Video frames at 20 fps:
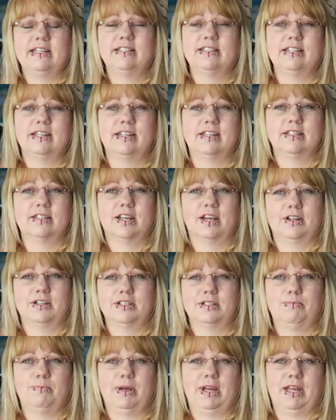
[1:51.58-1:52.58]
listing is going
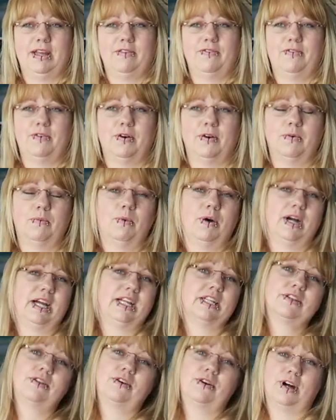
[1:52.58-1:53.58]
to be for
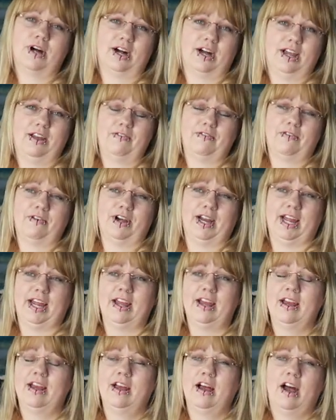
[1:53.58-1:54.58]
white or
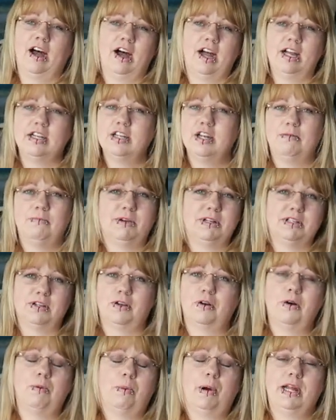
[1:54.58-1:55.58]
ivory. I don't mind
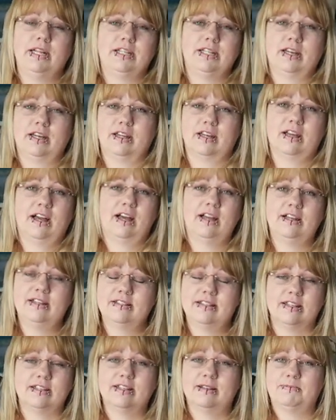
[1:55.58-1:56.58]
incorporating other
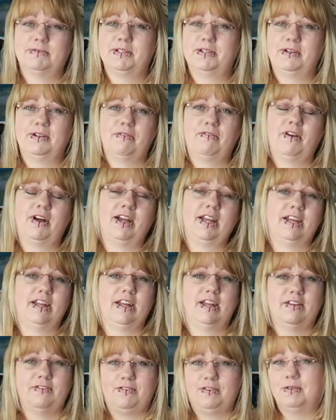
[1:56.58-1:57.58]
colours, that's absolutely fine.
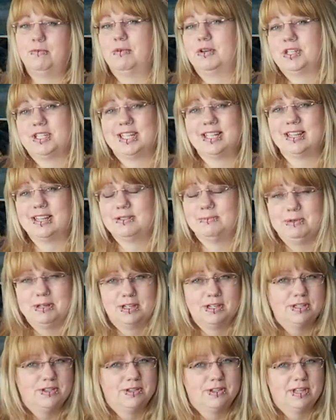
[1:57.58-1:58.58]
If you're watching this
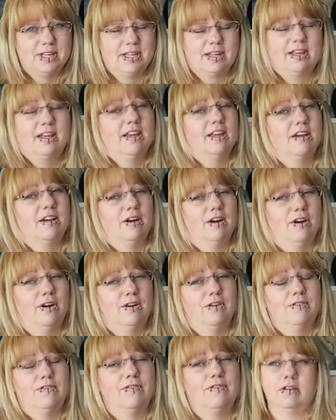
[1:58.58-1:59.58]
because you're thinking
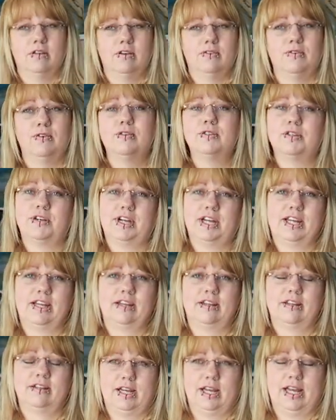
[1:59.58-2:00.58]
of
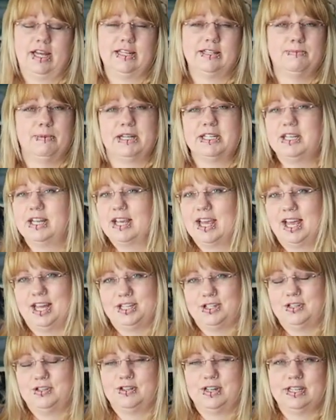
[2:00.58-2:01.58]
ordering a special occasion